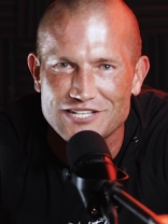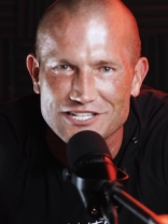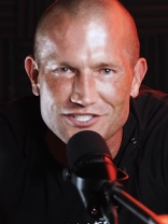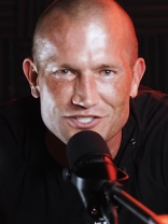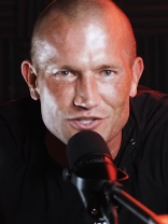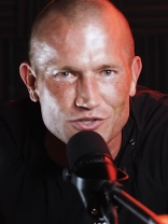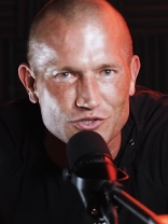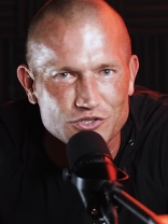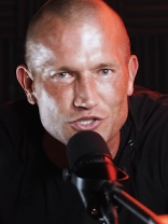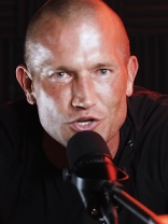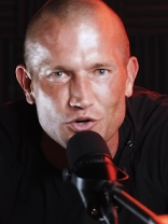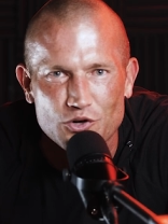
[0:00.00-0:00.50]

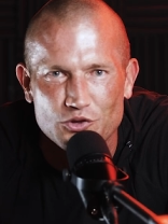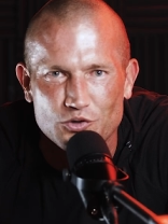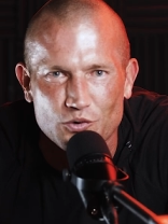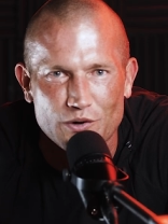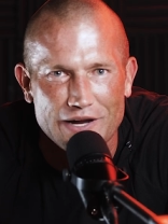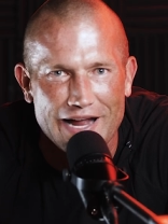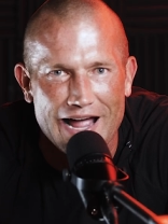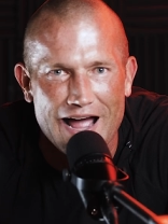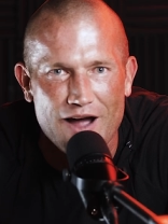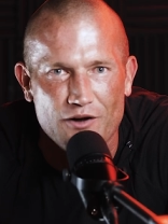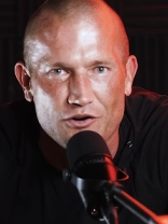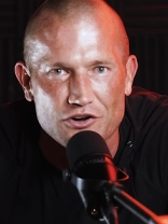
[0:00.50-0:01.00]
additional two to
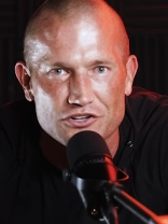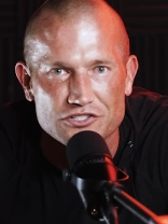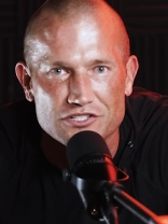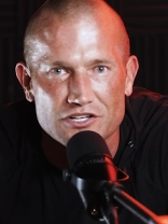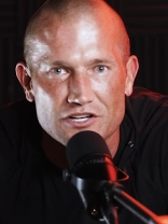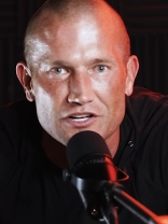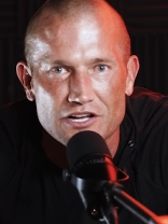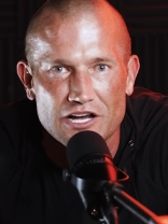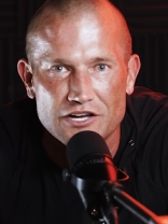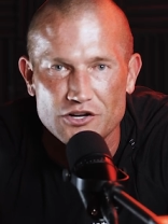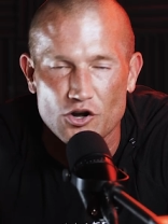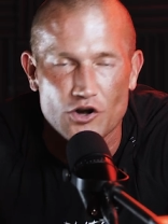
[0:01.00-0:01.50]
three hours.
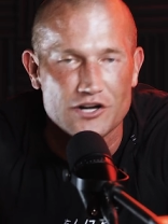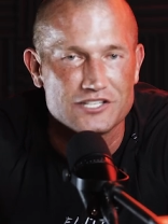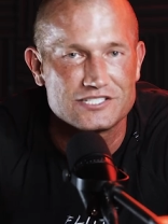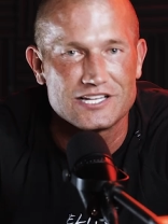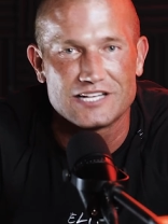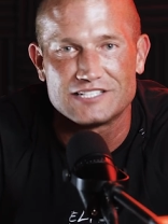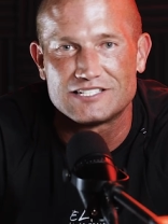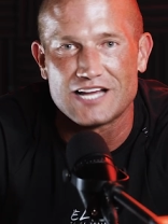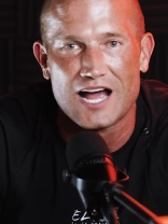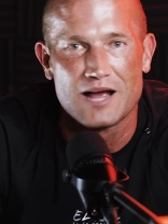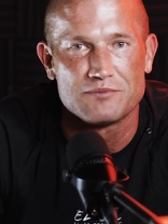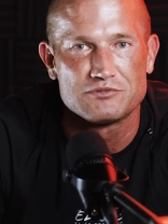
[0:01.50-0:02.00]
And you already
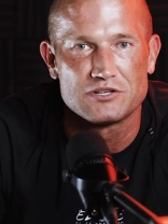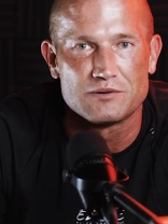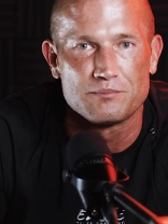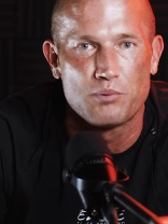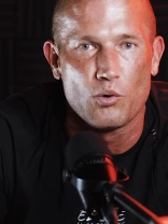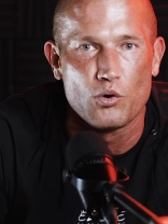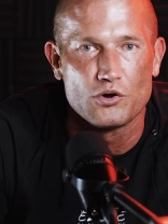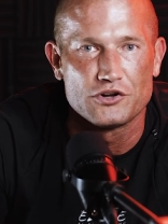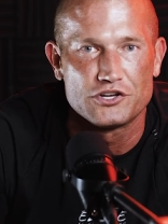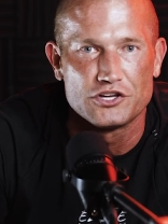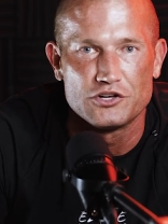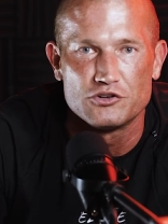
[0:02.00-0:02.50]
said time's
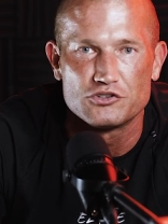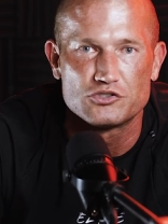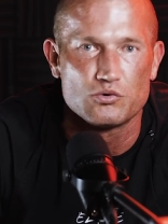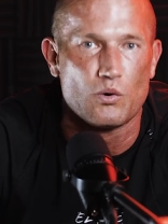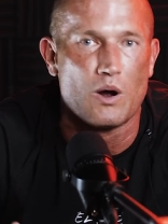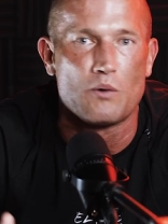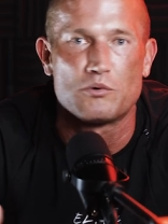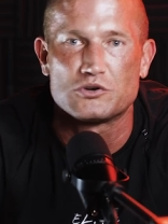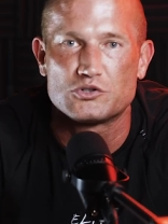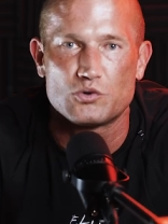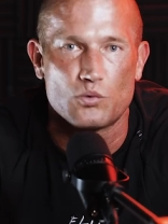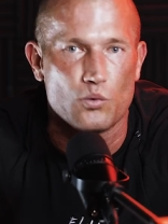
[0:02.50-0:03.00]
important to you, so
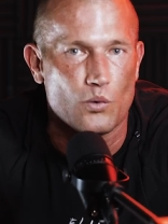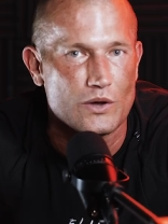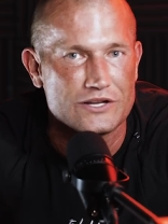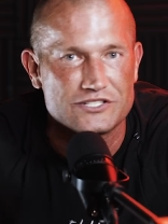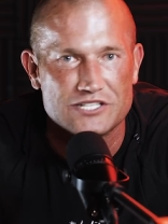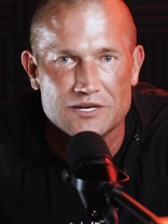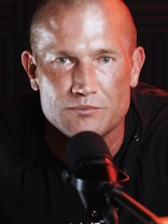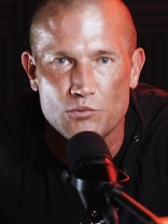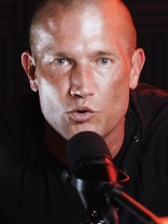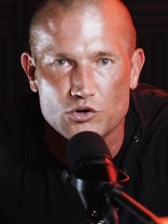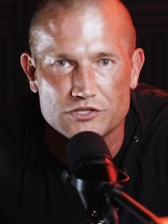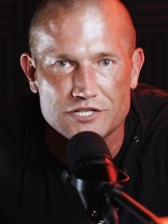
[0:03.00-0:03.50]
why would you want to
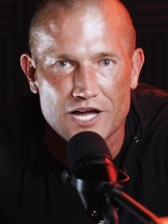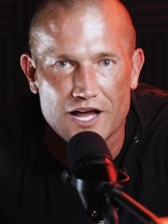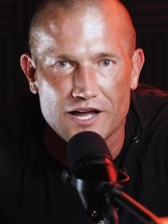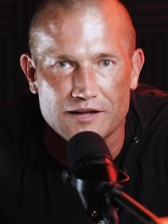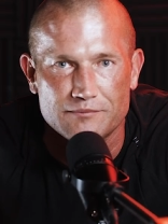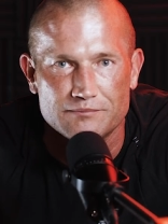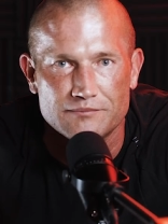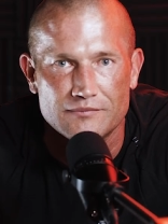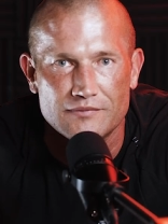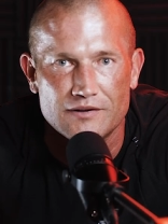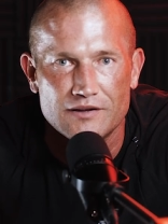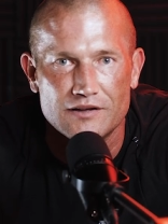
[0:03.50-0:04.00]
waste any more
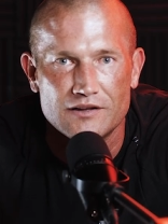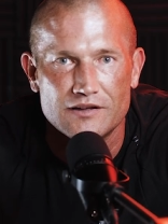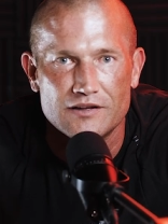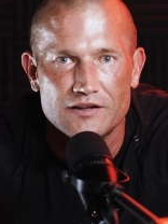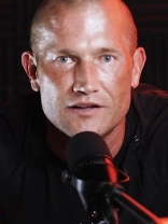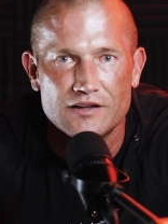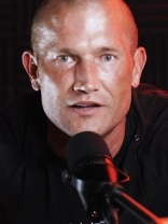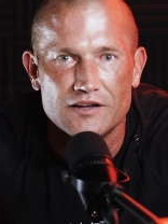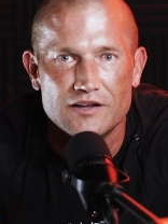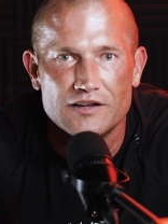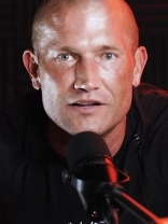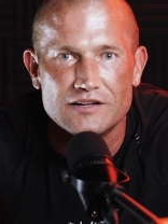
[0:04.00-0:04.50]
time?
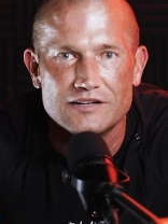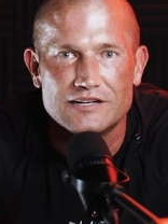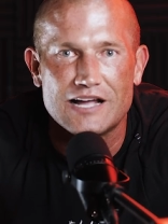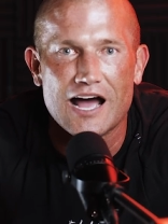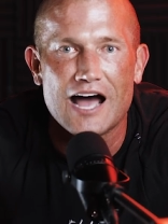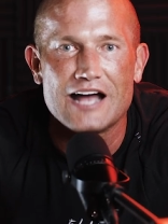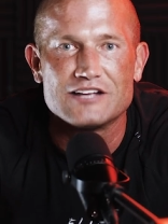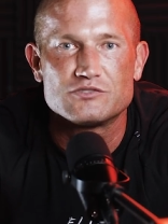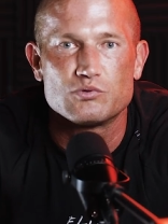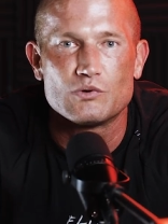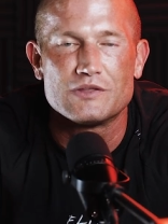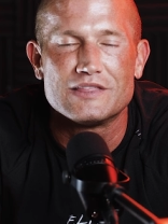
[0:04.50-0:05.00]

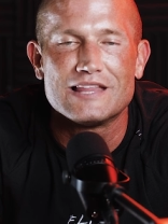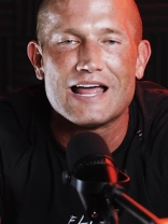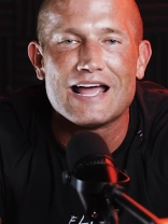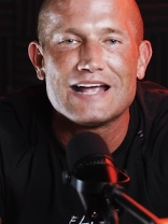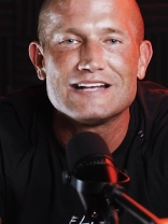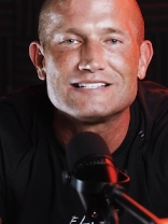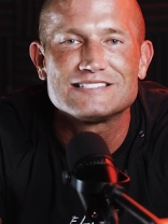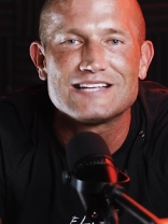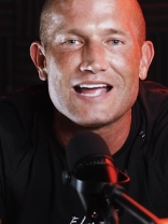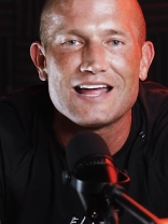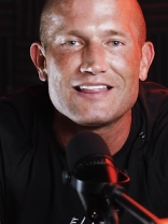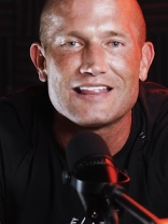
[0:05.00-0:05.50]
Guys, when
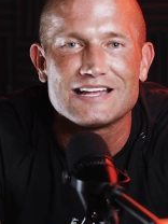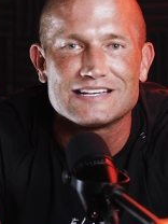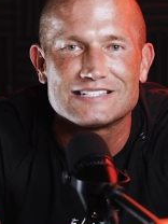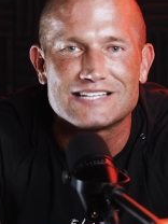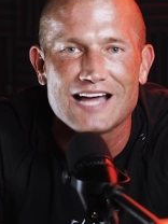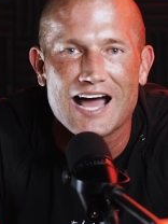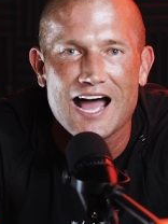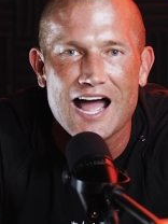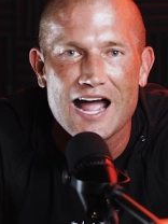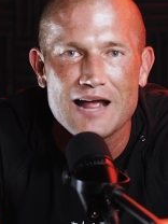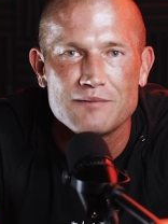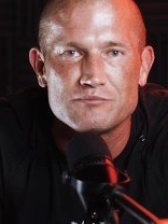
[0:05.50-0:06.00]
they say that
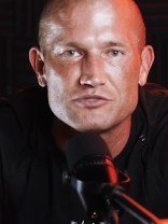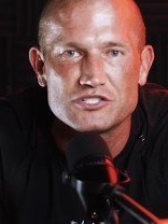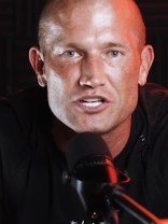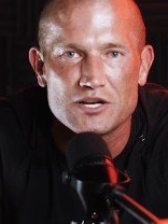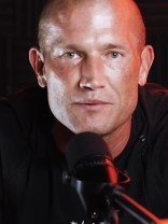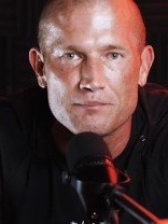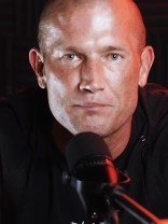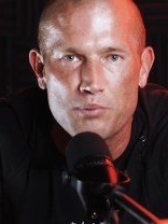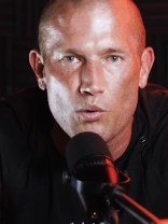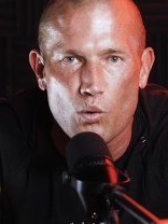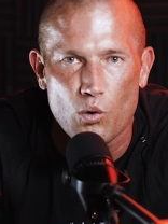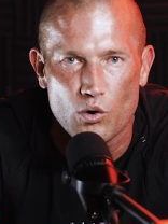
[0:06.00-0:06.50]
time's
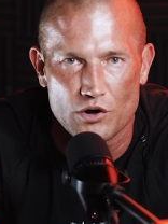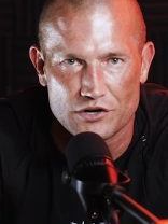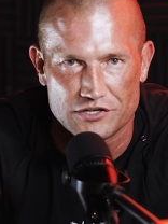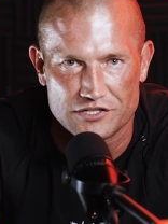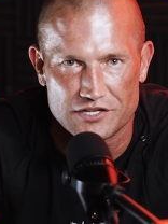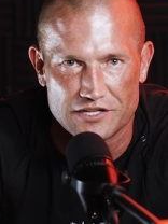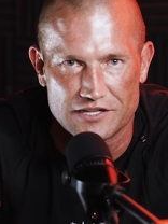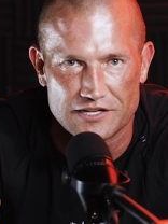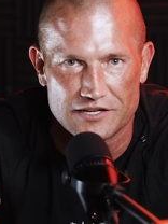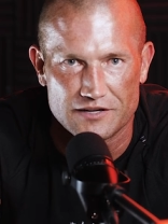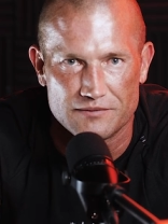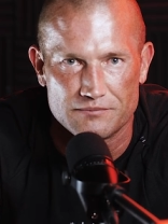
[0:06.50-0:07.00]

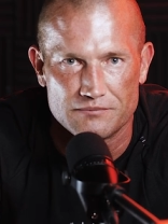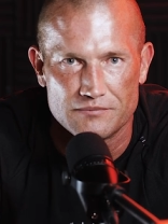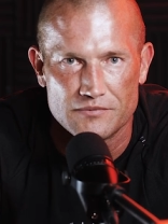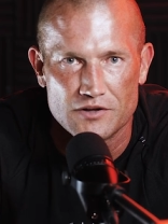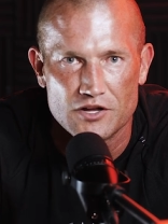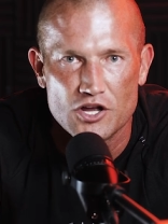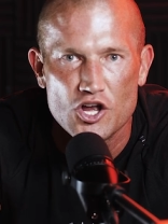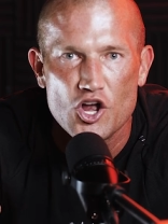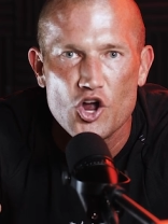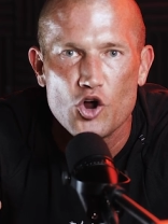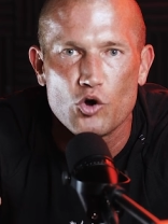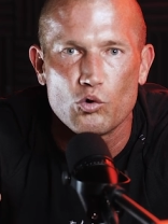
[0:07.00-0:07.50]
important to them,
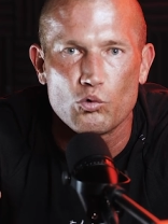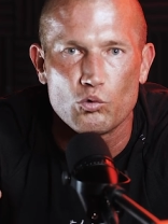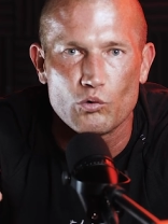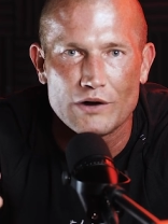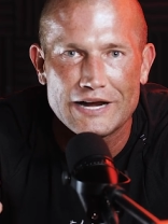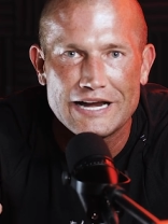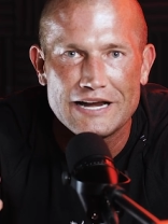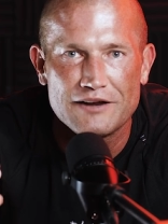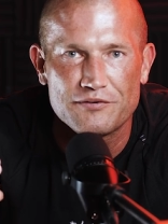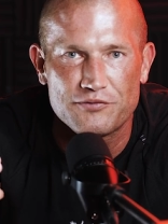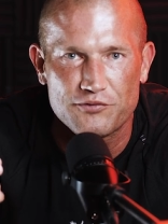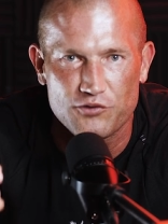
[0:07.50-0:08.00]

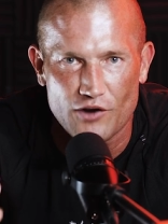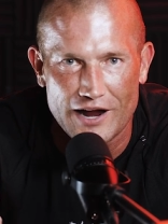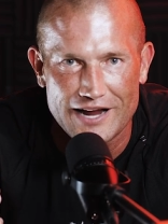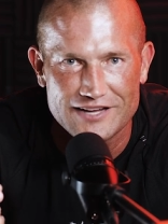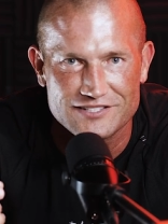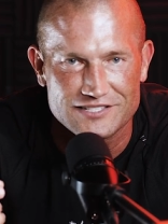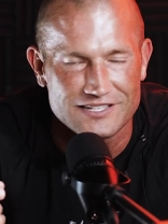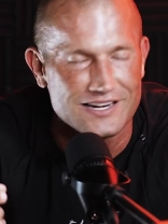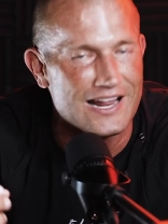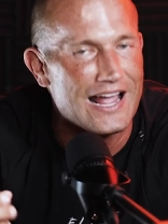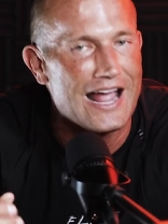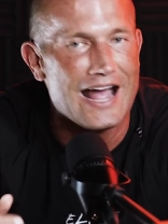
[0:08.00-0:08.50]

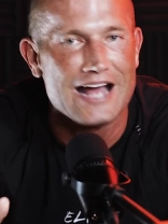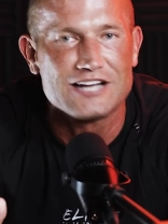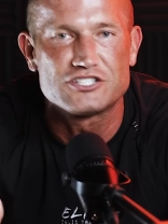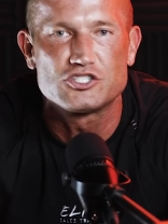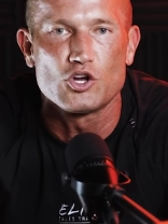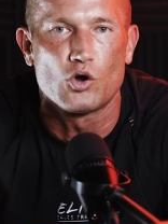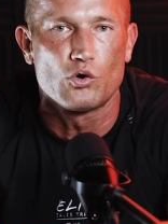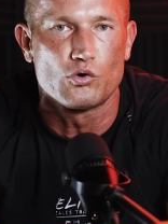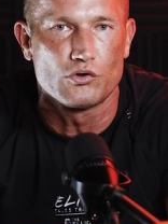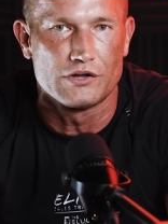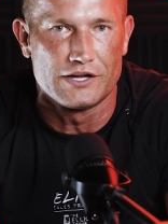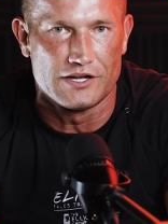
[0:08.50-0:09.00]
rephrase it. Hey, I
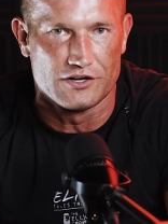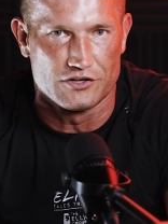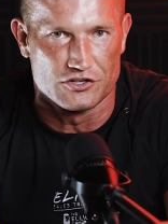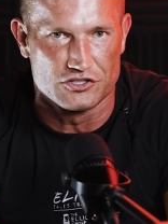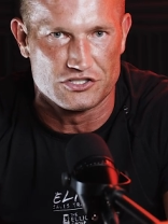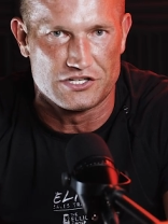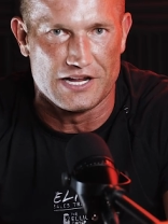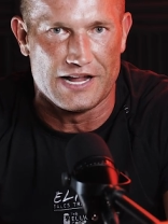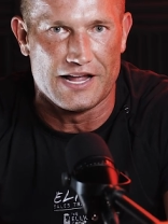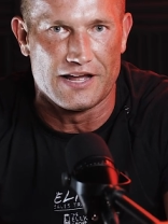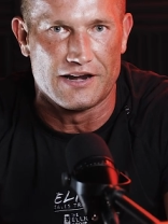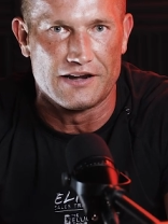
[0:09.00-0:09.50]
totally
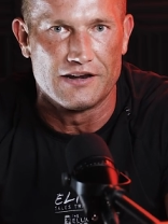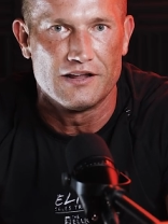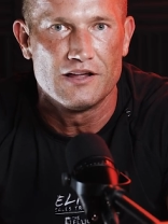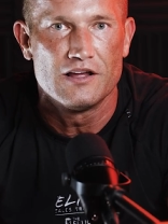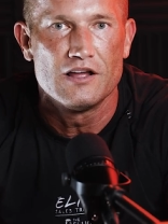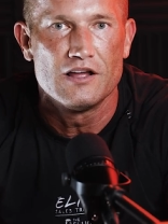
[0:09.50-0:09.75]
understand.